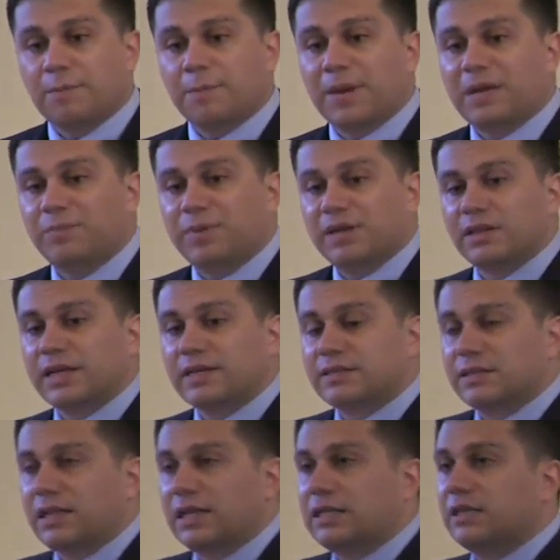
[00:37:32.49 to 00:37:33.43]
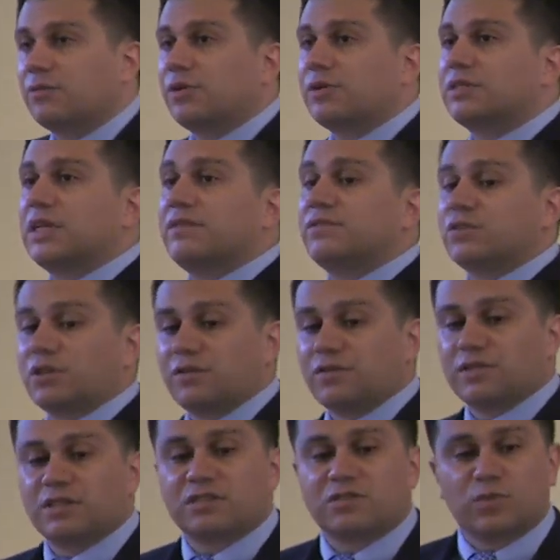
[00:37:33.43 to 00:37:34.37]
might be less likely to receive
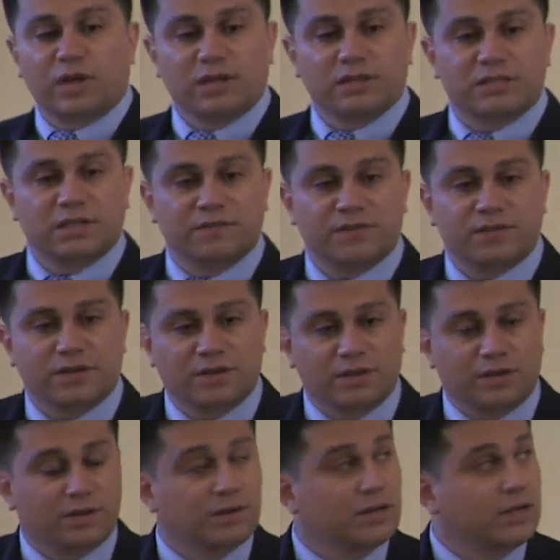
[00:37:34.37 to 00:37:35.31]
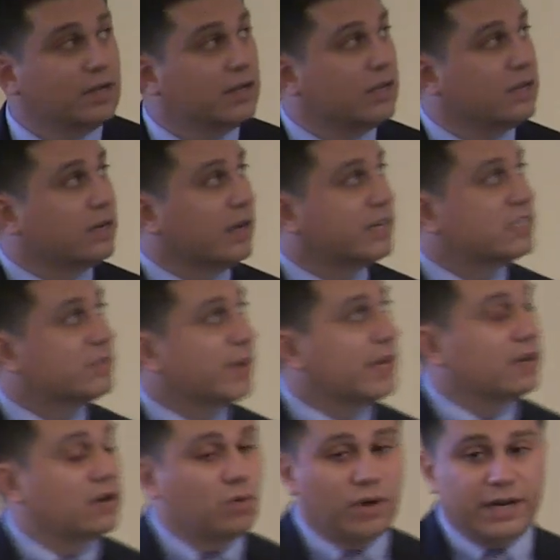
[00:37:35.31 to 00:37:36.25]
services relative to their
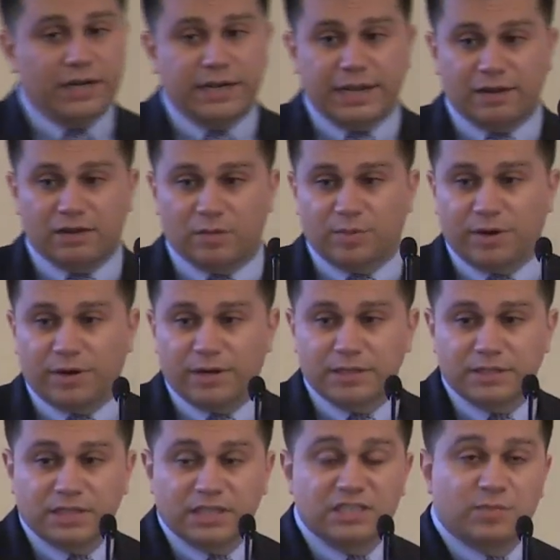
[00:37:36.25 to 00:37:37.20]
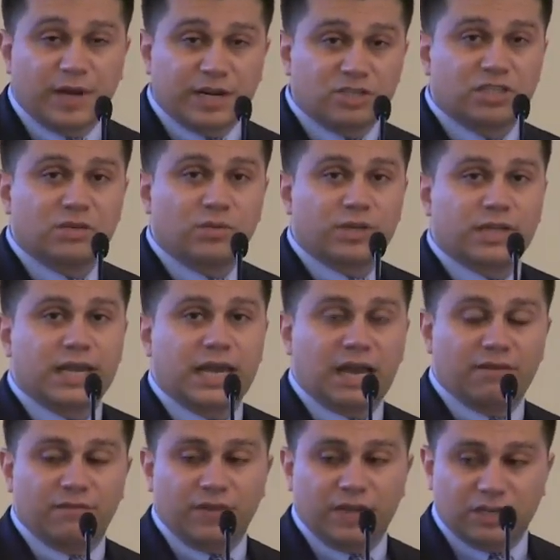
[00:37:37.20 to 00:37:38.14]
non-Hispanic white counterparts, especially when they
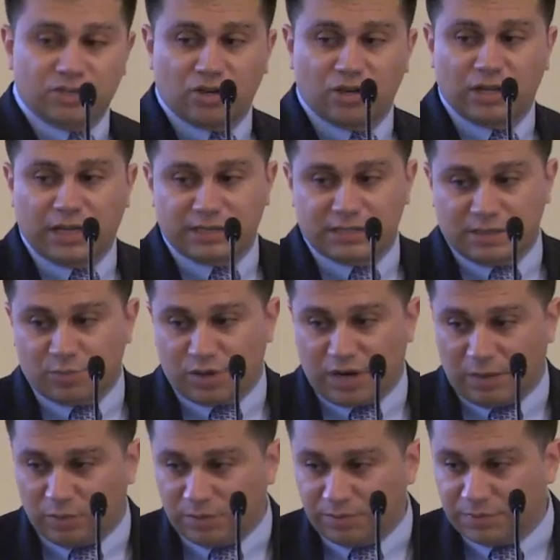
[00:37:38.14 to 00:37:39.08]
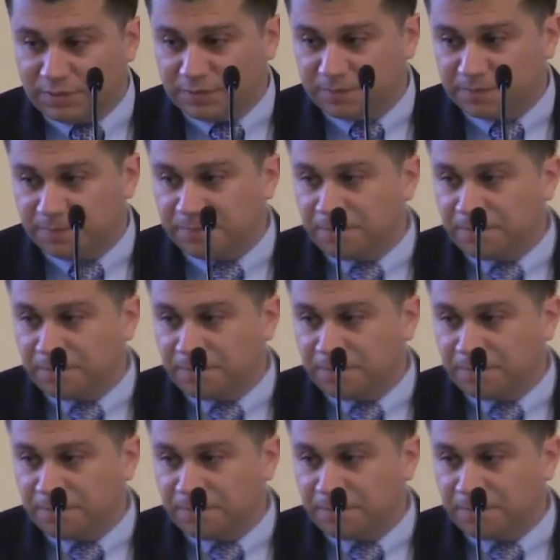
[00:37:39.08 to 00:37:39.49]
have internalizing problems.